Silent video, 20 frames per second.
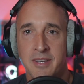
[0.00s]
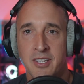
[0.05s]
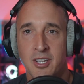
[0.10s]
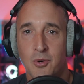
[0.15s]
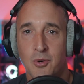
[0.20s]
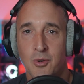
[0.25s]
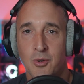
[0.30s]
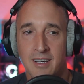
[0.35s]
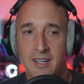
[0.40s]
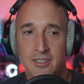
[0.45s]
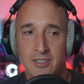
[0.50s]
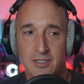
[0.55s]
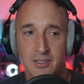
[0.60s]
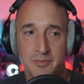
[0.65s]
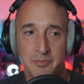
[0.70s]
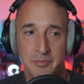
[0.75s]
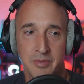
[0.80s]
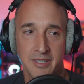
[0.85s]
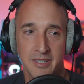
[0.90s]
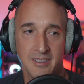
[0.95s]
Oahu,
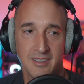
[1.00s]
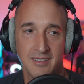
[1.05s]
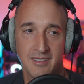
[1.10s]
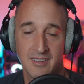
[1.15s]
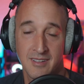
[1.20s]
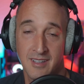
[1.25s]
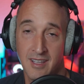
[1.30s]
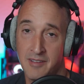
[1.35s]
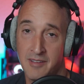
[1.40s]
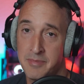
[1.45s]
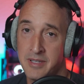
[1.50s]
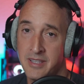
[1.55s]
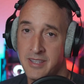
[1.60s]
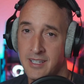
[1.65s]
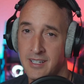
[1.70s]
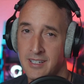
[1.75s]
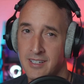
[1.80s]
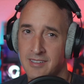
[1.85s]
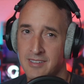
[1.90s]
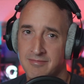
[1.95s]
but I've been
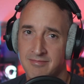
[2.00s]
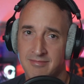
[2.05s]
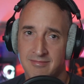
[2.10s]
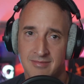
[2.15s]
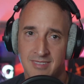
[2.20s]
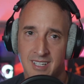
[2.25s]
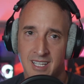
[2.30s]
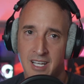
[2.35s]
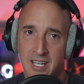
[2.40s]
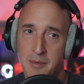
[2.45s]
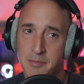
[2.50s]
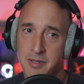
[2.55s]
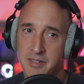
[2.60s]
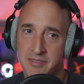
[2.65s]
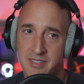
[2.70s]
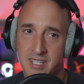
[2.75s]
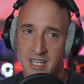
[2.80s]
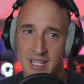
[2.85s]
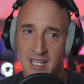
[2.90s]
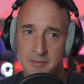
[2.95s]
there a number of
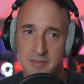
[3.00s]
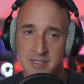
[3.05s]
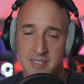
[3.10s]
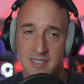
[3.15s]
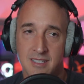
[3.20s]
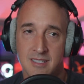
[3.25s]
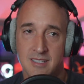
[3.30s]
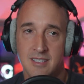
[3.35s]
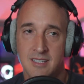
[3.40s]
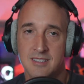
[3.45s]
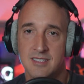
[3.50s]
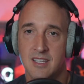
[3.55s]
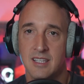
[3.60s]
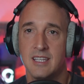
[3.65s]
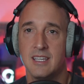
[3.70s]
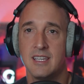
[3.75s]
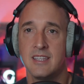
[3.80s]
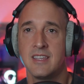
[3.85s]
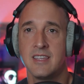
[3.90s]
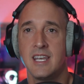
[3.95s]
times because
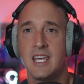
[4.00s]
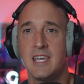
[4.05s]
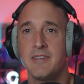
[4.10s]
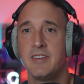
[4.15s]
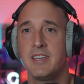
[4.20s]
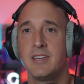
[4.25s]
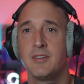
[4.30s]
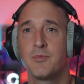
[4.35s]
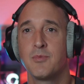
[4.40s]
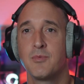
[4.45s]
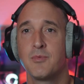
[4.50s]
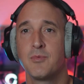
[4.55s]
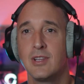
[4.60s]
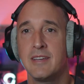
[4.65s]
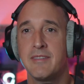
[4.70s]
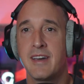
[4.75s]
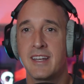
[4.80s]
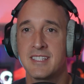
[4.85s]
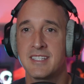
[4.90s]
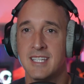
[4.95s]
in the Navy, when you
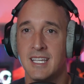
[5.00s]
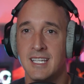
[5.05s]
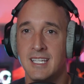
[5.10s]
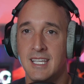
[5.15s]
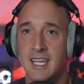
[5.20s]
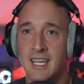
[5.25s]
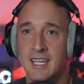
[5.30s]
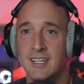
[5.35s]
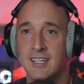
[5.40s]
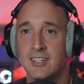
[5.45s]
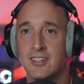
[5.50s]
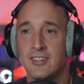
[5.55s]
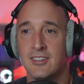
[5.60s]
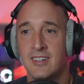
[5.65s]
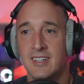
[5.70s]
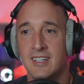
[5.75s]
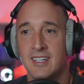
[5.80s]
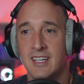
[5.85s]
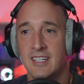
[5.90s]
leave out of San Diego,